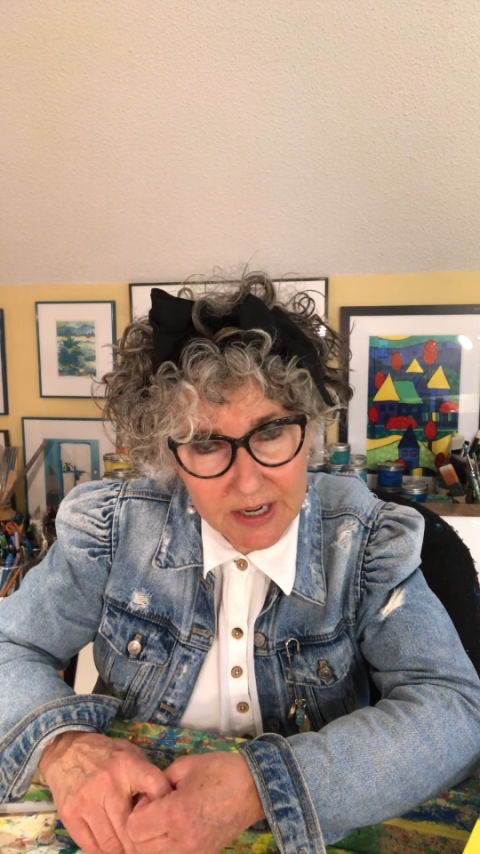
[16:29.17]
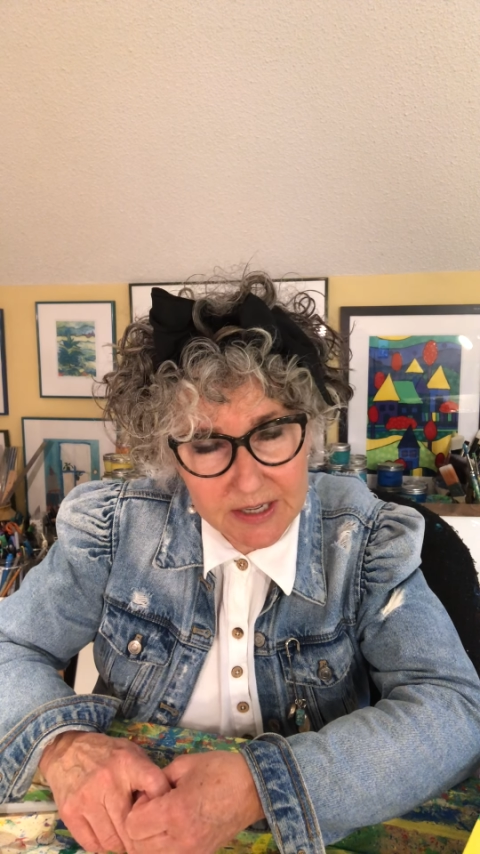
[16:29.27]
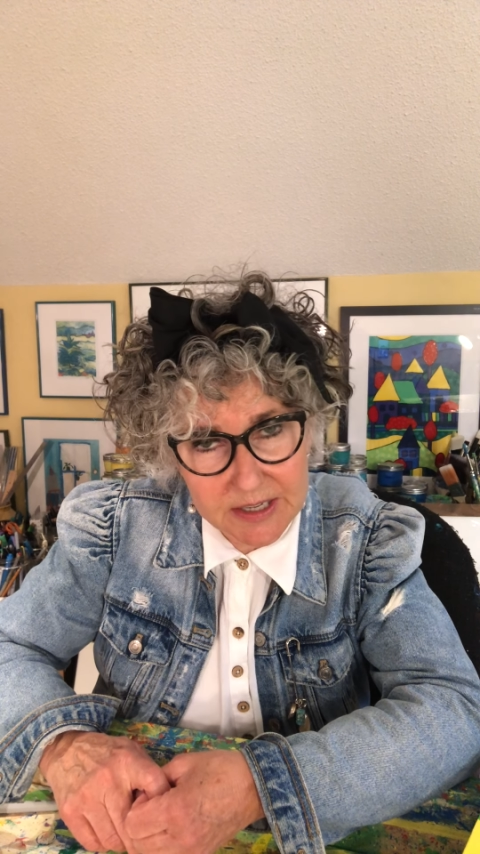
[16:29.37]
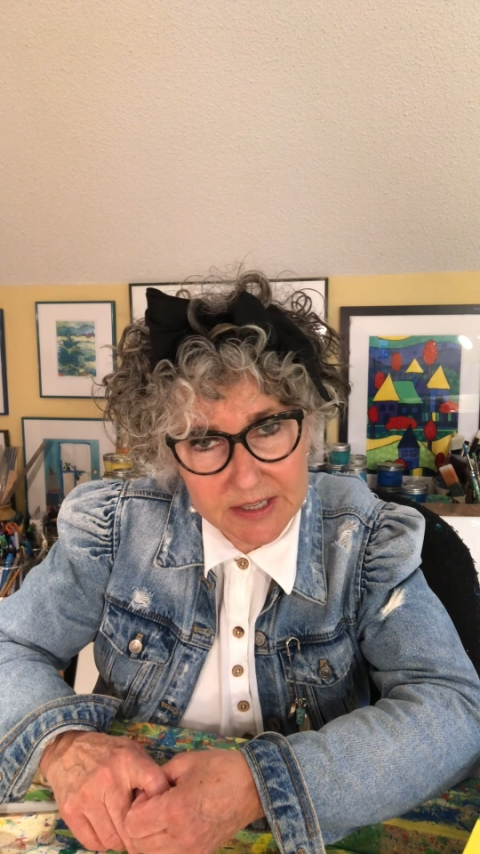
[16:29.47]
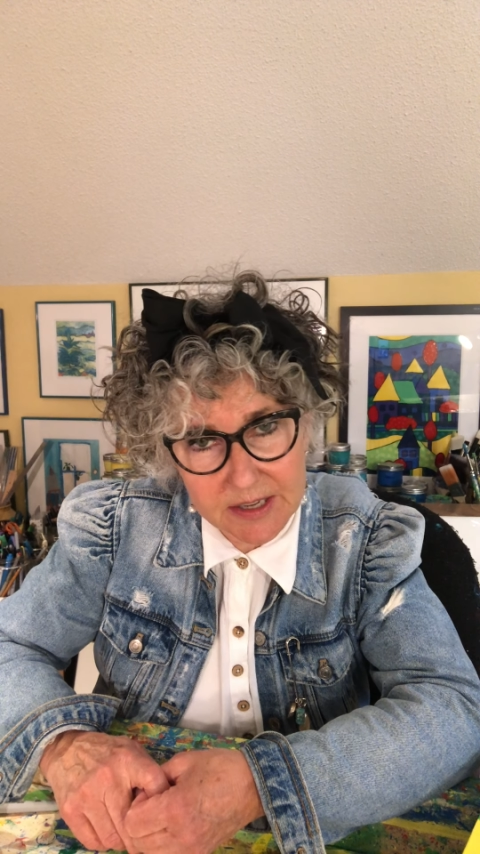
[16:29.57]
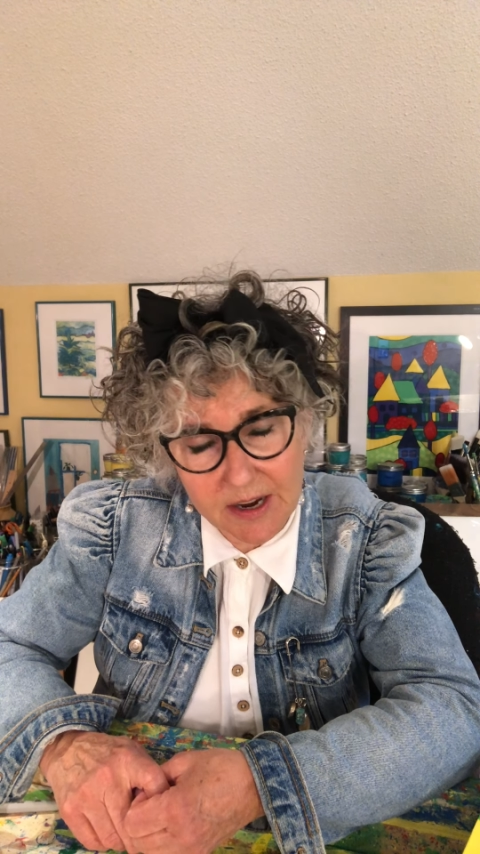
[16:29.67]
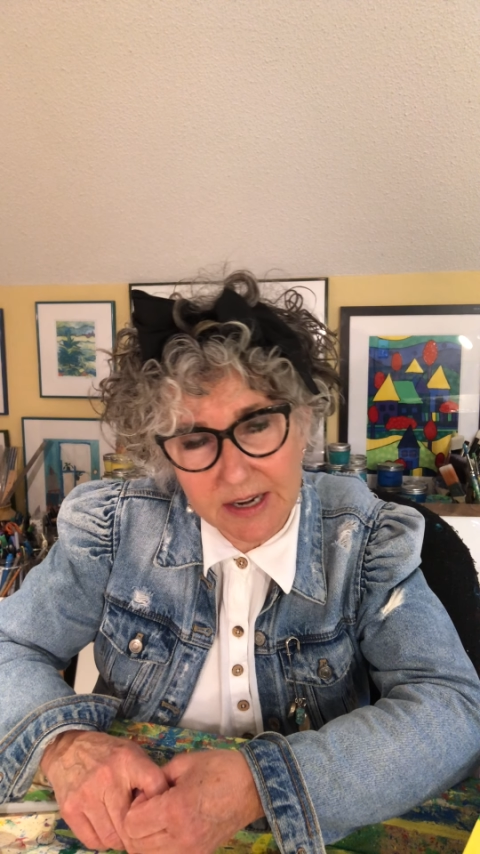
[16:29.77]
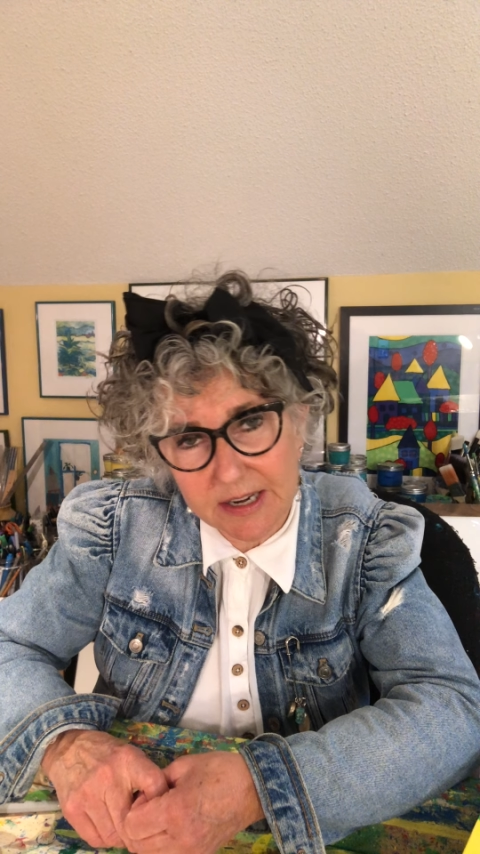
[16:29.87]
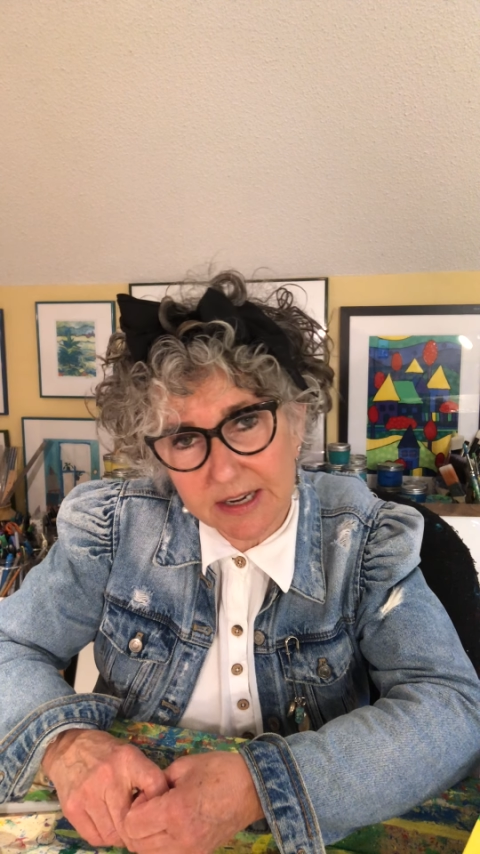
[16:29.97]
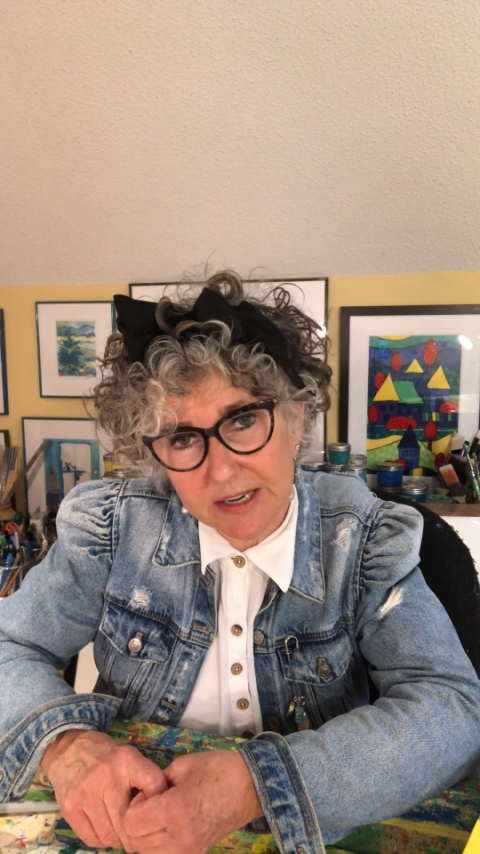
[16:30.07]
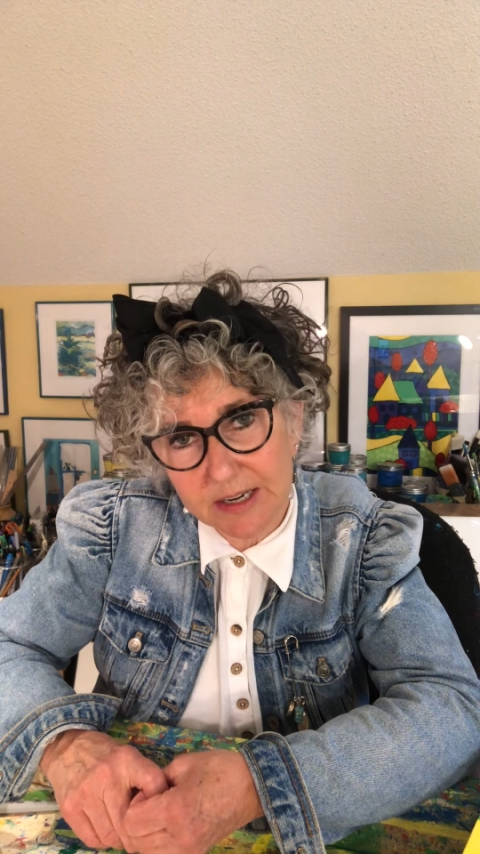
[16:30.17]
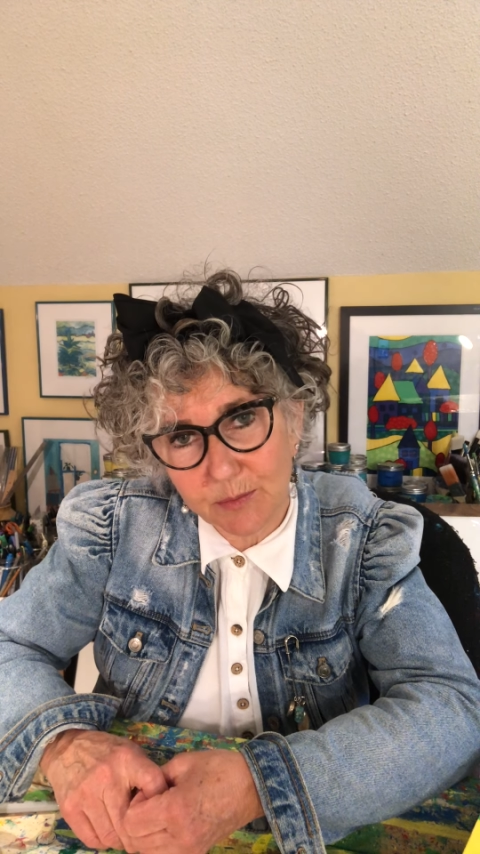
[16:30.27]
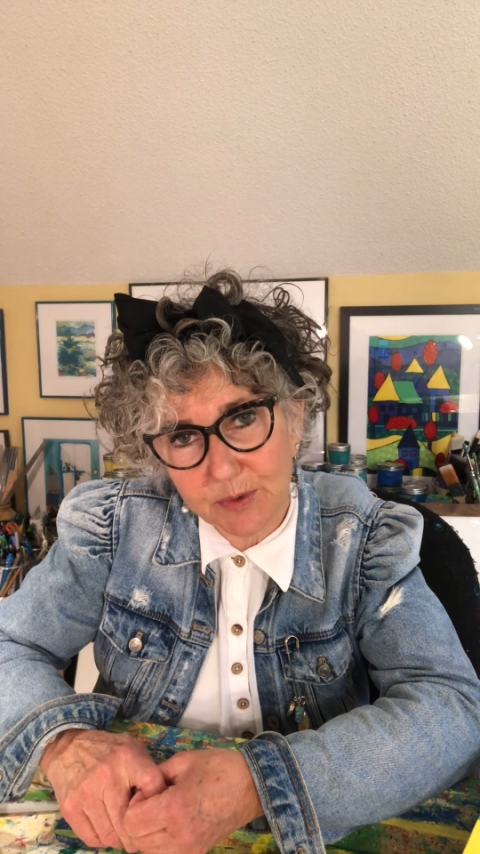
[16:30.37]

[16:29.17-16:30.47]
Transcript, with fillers: and decided it